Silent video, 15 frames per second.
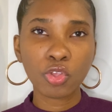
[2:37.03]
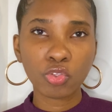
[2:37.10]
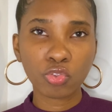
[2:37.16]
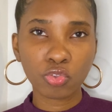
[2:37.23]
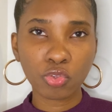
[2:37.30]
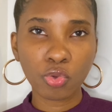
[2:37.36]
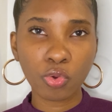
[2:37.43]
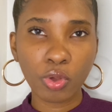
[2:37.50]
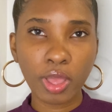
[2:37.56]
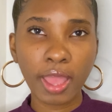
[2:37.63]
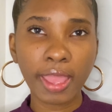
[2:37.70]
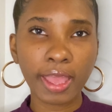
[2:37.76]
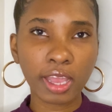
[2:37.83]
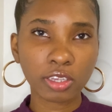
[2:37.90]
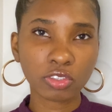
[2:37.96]
So I
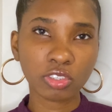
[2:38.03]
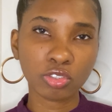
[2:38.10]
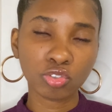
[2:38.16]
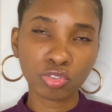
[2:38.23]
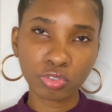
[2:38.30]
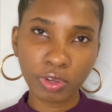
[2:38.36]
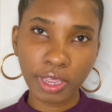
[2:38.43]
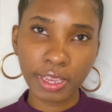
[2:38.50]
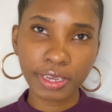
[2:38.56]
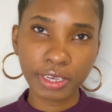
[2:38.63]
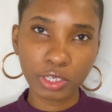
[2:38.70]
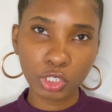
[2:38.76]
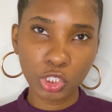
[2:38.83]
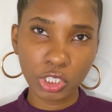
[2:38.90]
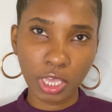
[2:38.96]
actually tried
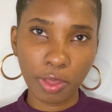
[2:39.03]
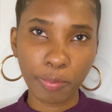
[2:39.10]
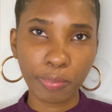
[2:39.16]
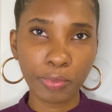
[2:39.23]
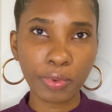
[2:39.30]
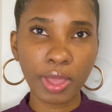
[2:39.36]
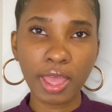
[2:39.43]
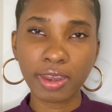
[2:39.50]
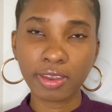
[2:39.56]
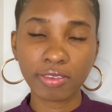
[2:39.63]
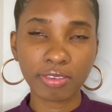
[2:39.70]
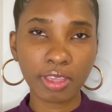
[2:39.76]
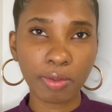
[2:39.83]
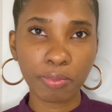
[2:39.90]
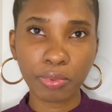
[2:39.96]
their shampoo, and the
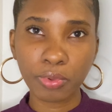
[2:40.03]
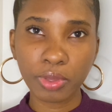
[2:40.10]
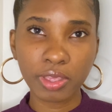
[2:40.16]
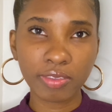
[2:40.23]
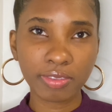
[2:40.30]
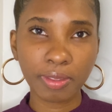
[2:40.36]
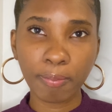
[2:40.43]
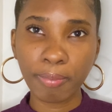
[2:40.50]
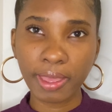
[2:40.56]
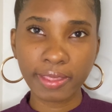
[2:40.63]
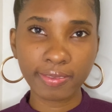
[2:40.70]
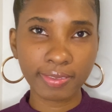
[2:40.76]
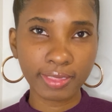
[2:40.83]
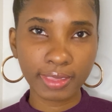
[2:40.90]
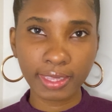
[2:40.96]
shampoo is the
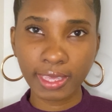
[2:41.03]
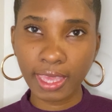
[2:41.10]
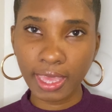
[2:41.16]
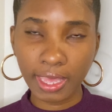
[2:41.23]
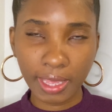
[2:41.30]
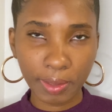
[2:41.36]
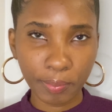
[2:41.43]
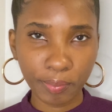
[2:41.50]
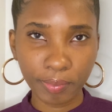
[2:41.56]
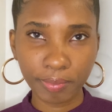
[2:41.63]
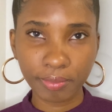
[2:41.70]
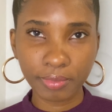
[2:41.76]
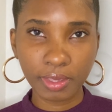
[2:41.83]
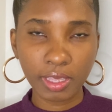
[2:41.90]
best in the game.